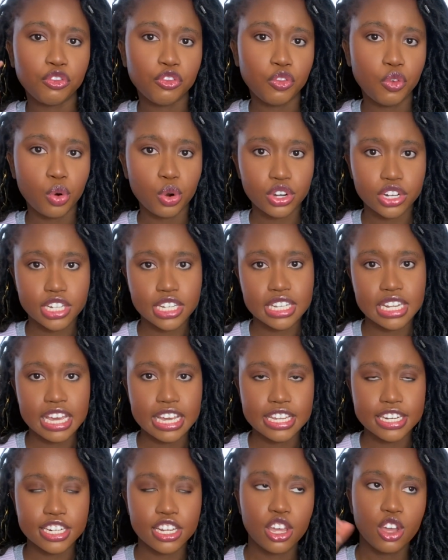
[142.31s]

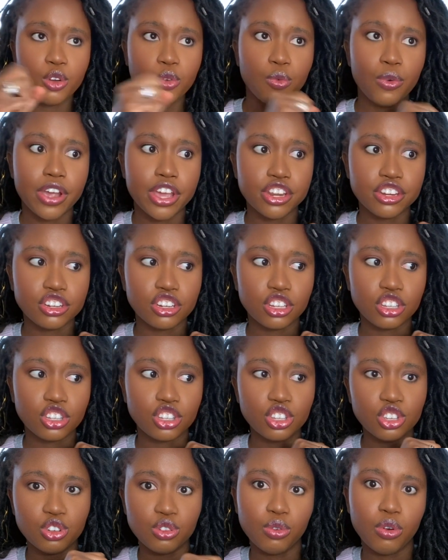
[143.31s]
foresight when
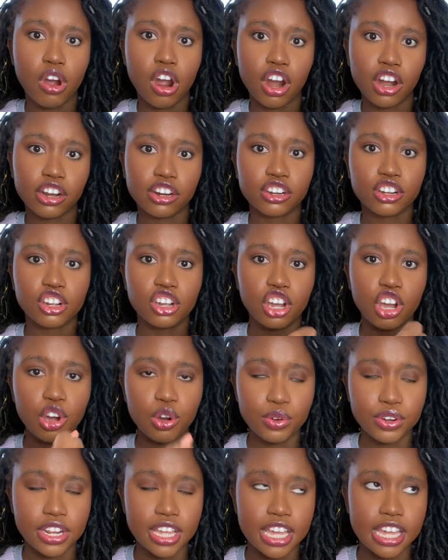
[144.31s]
you are
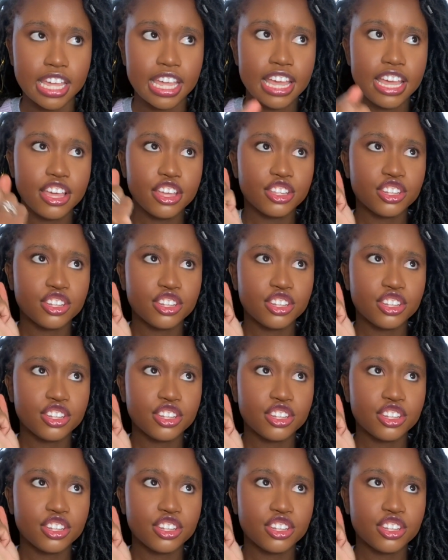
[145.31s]
coding.